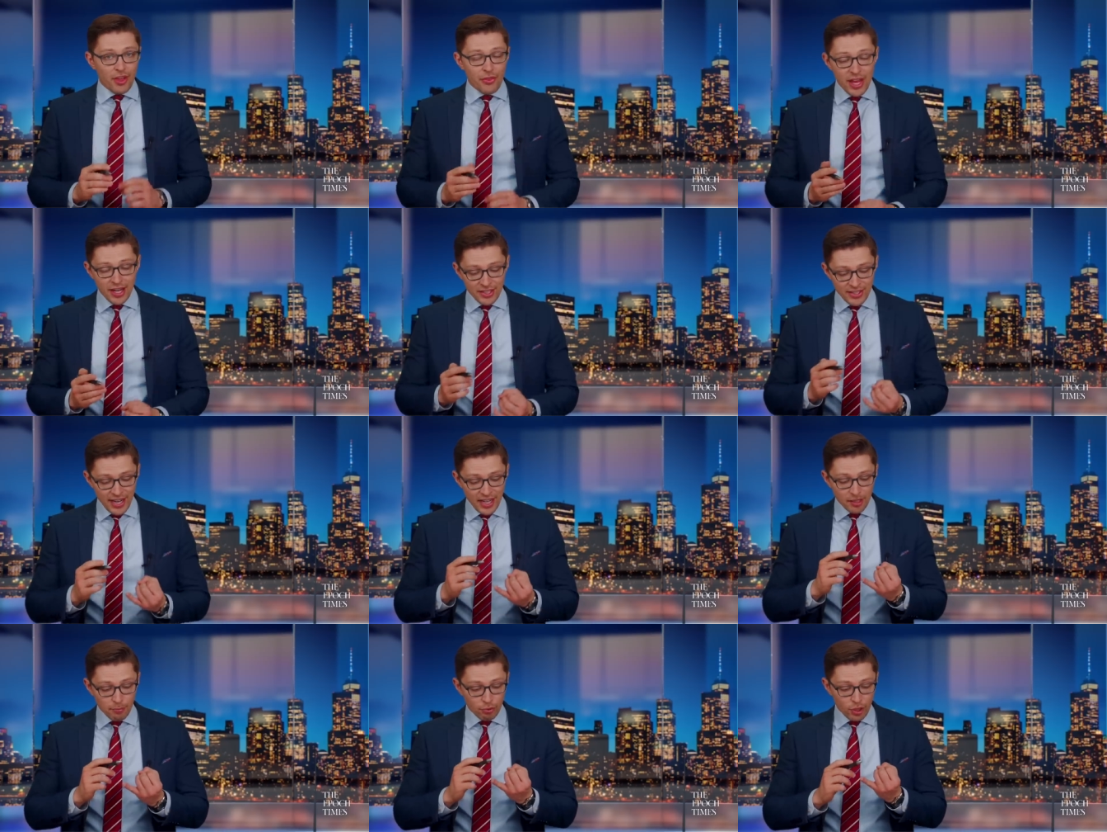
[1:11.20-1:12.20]
they
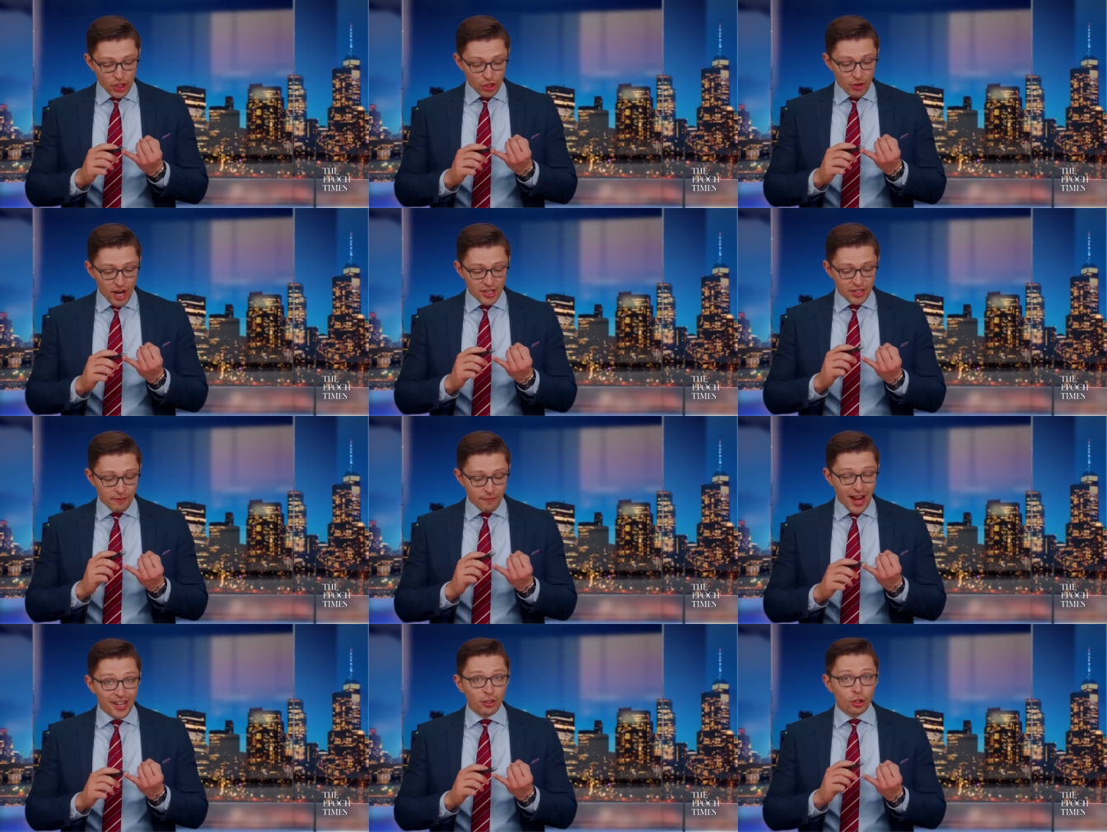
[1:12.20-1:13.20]
contained pressurized
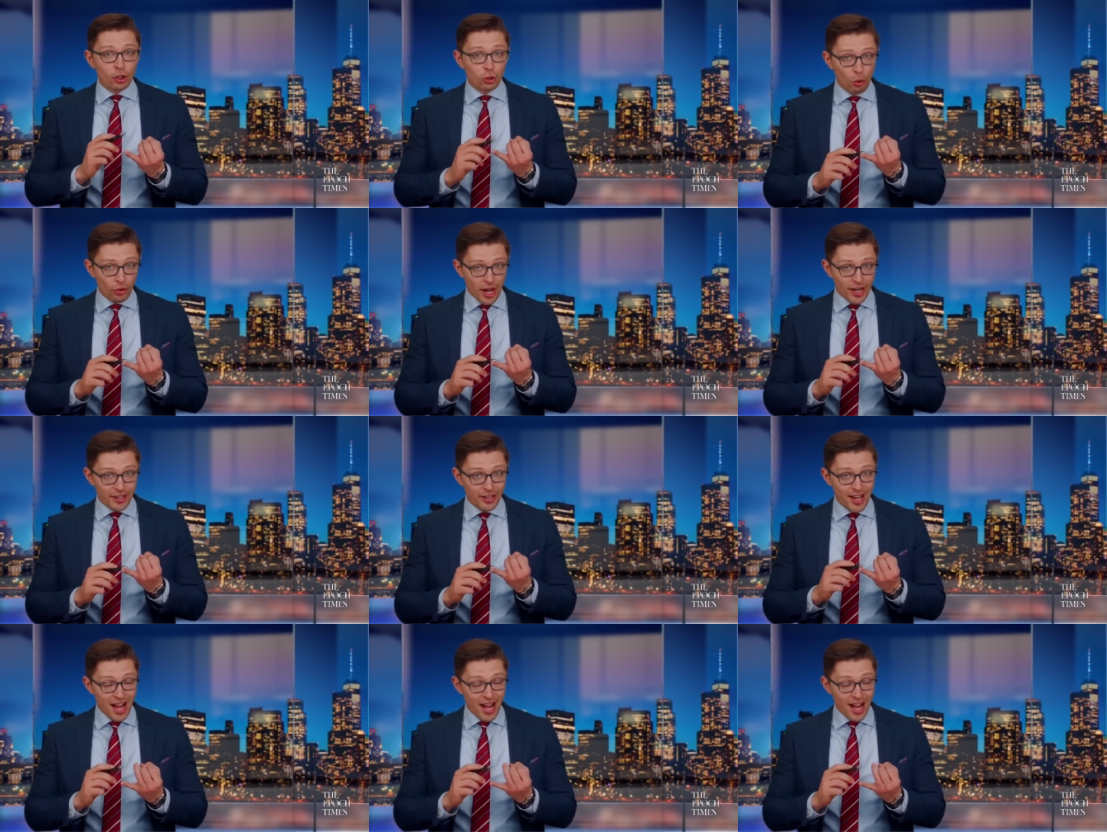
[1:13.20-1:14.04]
vinyl chloride,